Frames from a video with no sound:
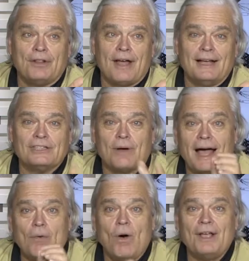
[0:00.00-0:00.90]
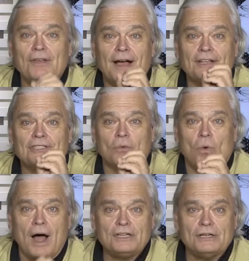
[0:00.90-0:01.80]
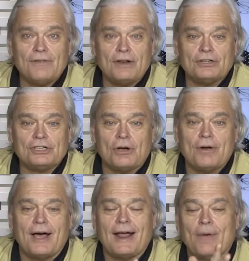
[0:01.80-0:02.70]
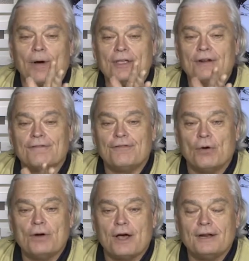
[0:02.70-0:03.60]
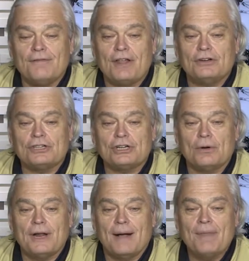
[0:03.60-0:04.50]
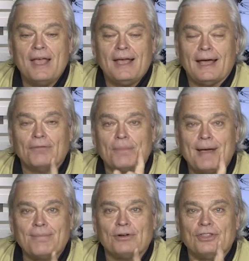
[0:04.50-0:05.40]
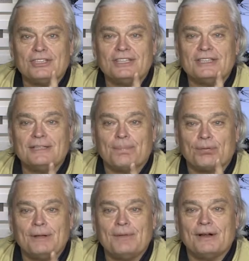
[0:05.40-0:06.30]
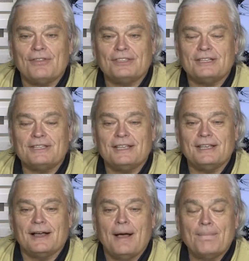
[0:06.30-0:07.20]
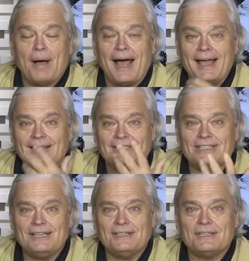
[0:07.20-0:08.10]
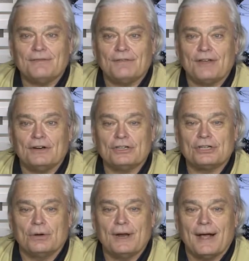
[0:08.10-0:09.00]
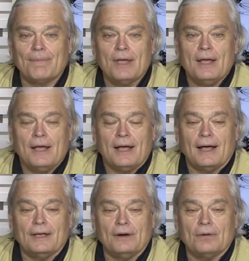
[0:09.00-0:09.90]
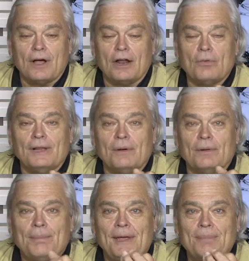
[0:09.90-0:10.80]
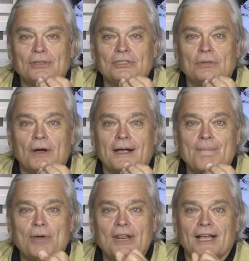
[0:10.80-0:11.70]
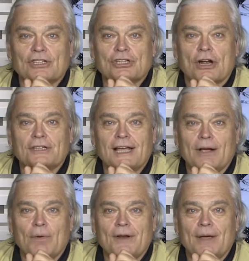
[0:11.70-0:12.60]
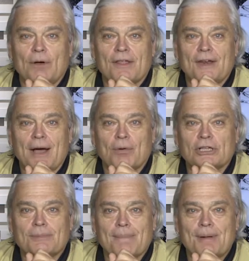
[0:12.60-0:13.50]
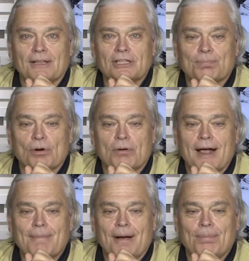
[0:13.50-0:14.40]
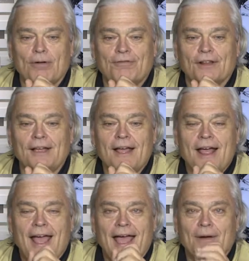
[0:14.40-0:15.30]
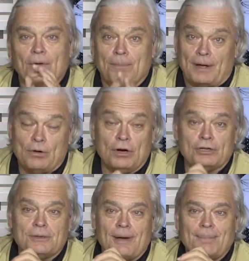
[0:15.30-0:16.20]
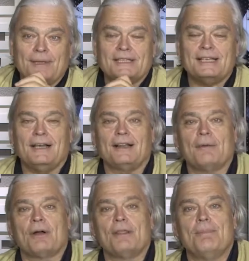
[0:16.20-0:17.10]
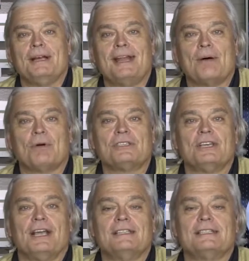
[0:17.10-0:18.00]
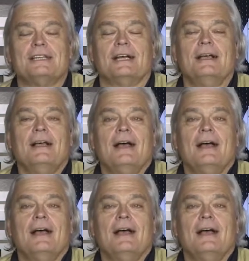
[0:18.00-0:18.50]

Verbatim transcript: the line. So I want you guys to watch Inventors Showdown. I want you to vote on Inventors Showdown, and remember, this is the premiere. This is the uh, pilot season of Inventors Showdown. Uh, you know, God willing, we'll be able to uh, compete against Shark Tank one day. One of the networks might pick this program up, hopefully, and we'll, who knows, you might be seeing it on the, one of the big networks against uh,